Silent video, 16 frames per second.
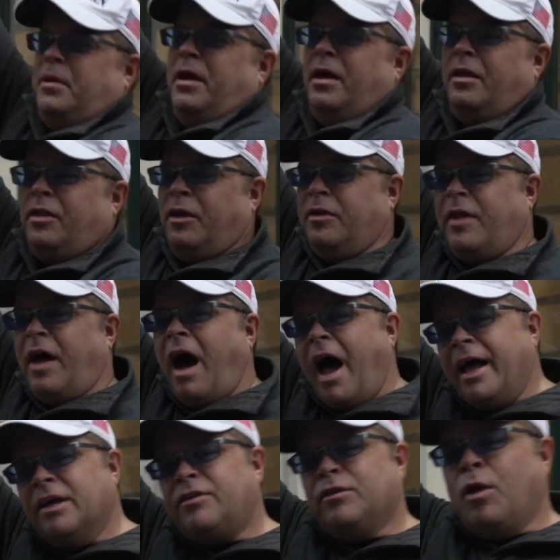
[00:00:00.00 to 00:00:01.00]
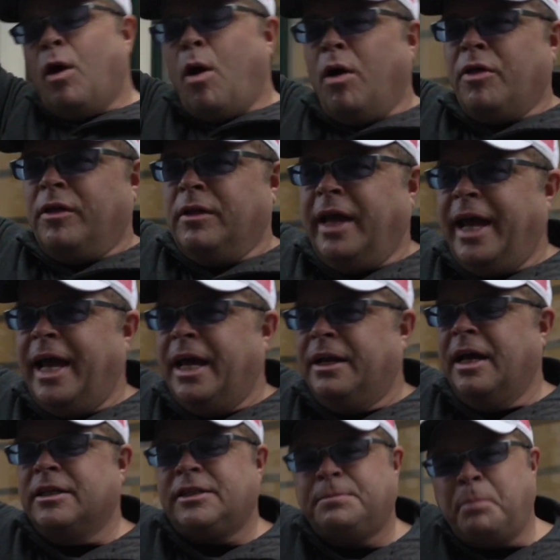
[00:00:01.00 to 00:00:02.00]
Do that. The highest law of the
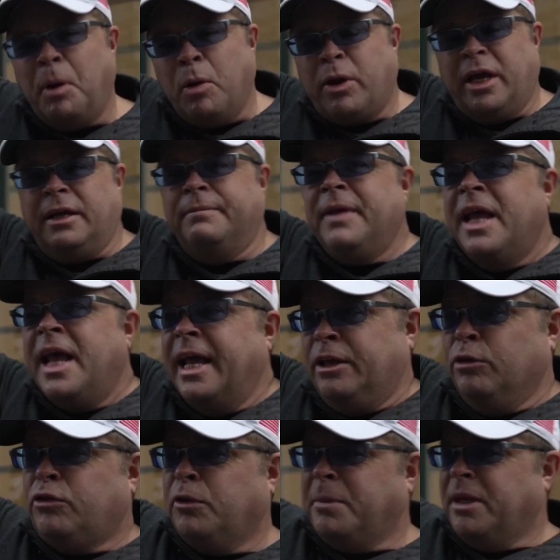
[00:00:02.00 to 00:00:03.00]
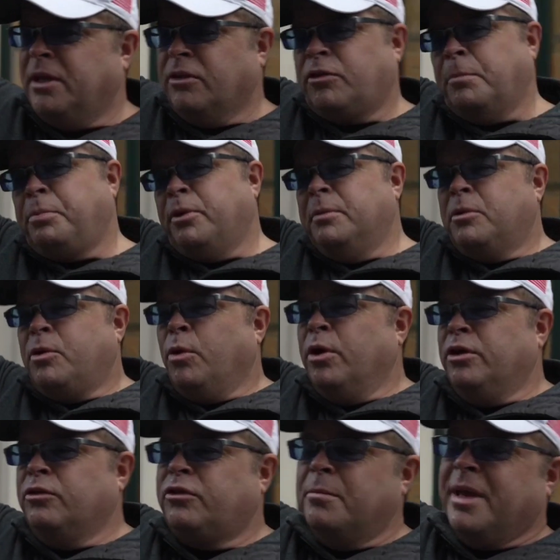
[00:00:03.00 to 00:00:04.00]
land has spoken. It used to be the Supreme
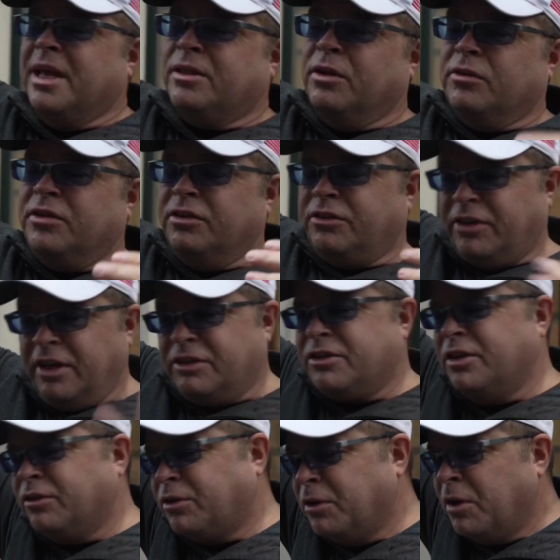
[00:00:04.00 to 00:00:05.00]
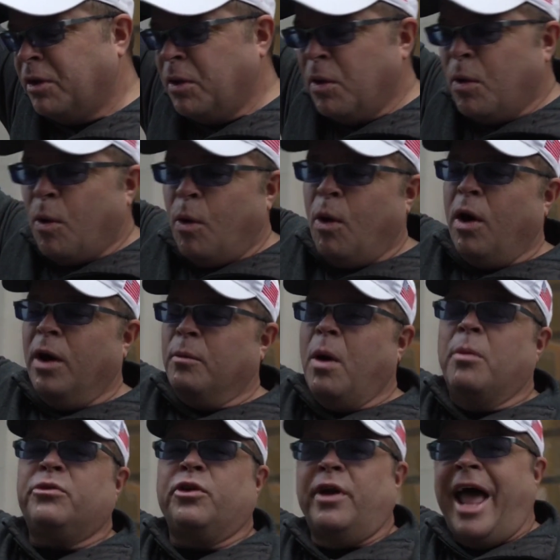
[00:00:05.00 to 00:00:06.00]
Court used to make the decisions on
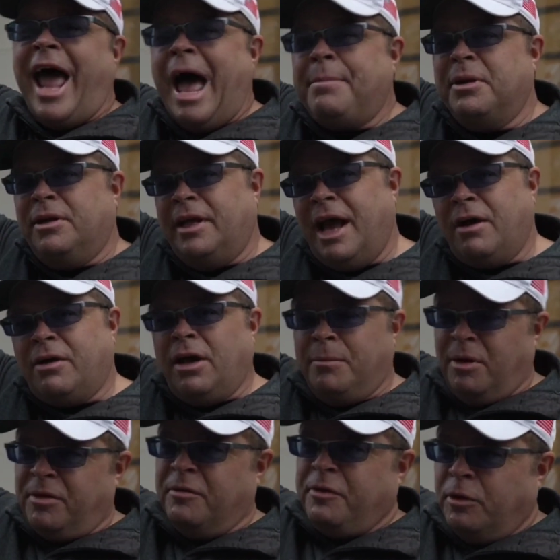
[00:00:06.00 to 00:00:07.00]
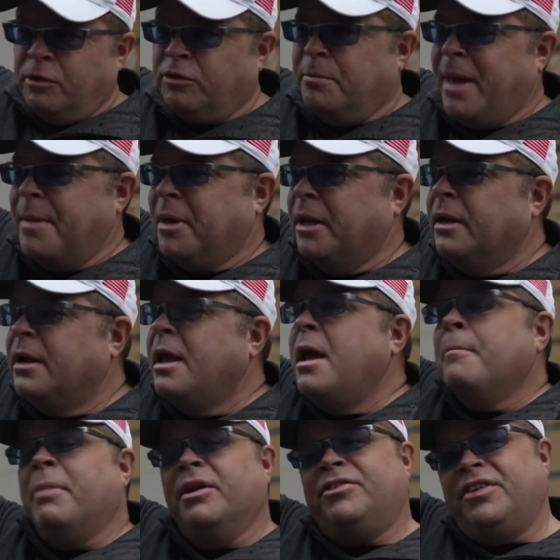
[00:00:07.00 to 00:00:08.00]
what was going to happen in the outcome of the First Amendment.
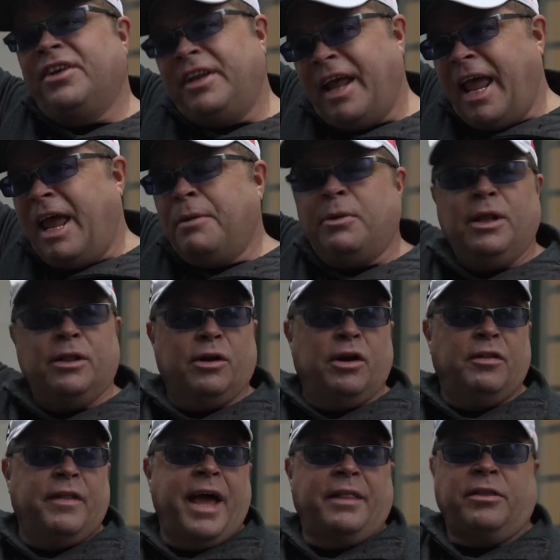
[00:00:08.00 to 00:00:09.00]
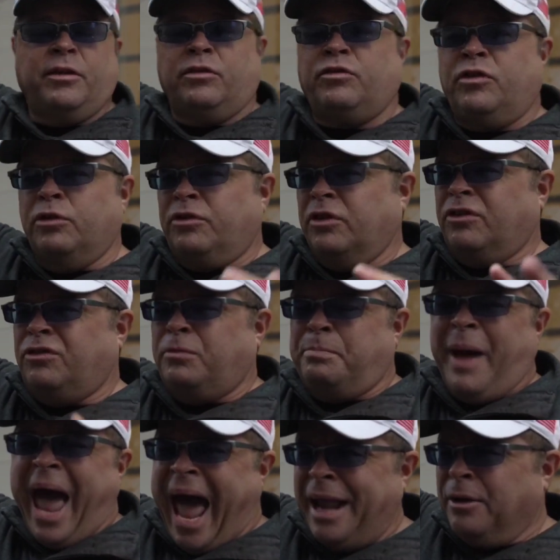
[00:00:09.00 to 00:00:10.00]
But today we learned that there's this
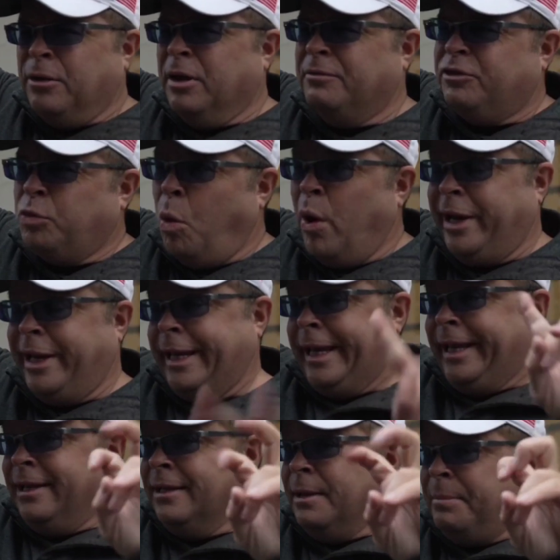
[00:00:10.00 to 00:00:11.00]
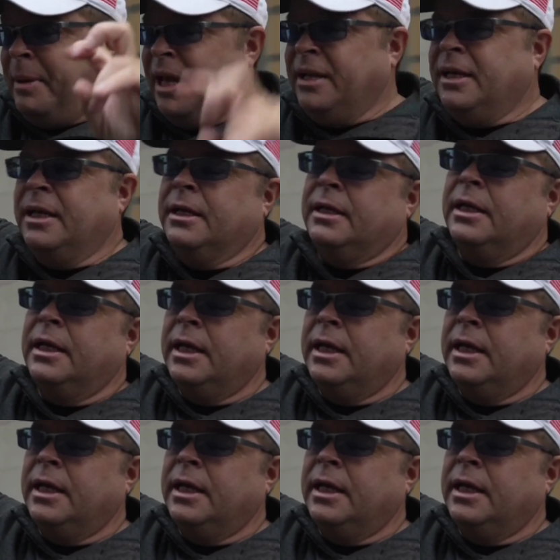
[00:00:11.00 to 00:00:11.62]
panel of 20 independent